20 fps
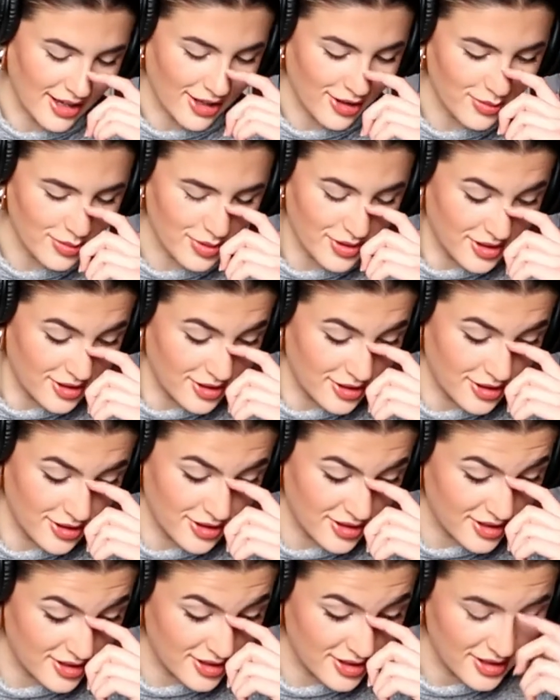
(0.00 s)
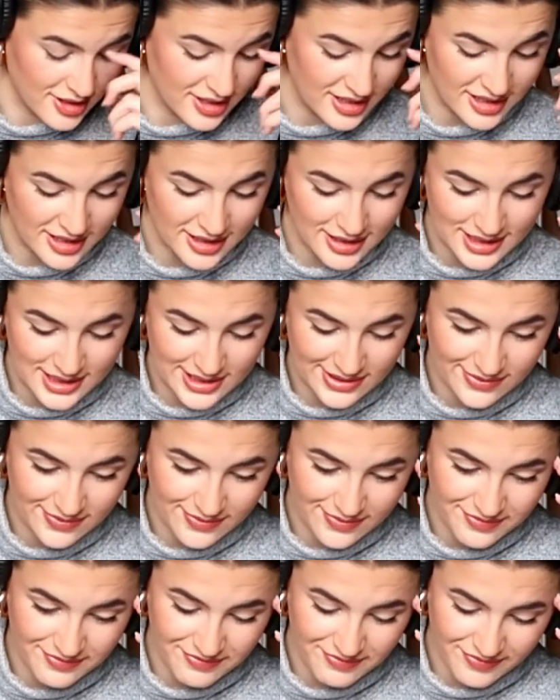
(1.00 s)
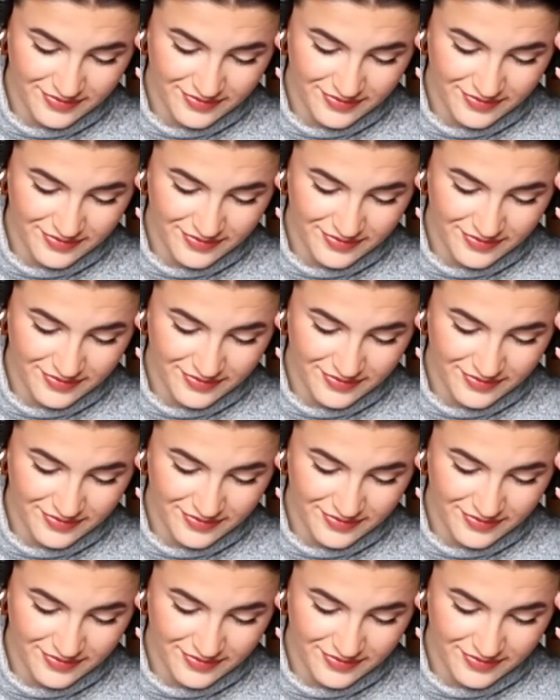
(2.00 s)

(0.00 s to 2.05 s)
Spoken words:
think. It's a long story. Basically,